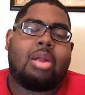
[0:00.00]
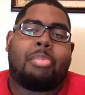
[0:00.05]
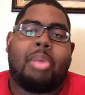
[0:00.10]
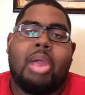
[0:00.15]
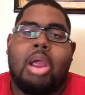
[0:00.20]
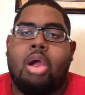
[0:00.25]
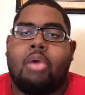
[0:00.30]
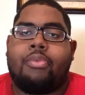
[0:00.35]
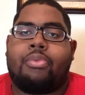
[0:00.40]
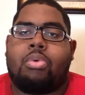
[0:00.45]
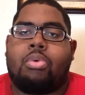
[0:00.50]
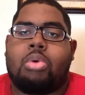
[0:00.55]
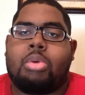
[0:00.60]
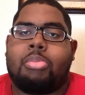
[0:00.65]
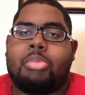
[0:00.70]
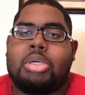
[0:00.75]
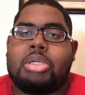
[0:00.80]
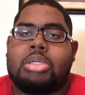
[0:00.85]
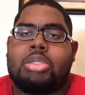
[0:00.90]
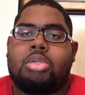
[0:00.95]
a powerful one,
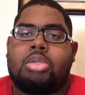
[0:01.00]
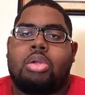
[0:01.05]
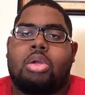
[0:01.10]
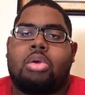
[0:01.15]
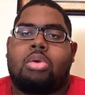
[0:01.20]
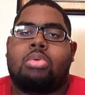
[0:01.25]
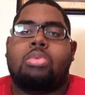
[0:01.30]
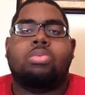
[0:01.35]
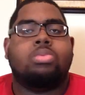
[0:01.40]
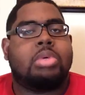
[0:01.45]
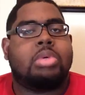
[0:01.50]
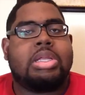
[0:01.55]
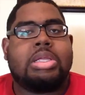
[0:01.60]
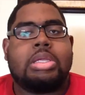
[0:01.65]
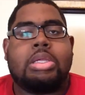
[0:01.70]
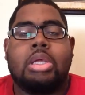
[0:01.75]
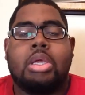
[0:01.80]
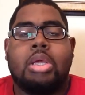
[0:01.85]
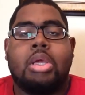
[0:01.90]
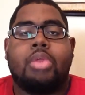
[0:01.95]
but, you know, when
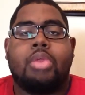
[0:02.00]
he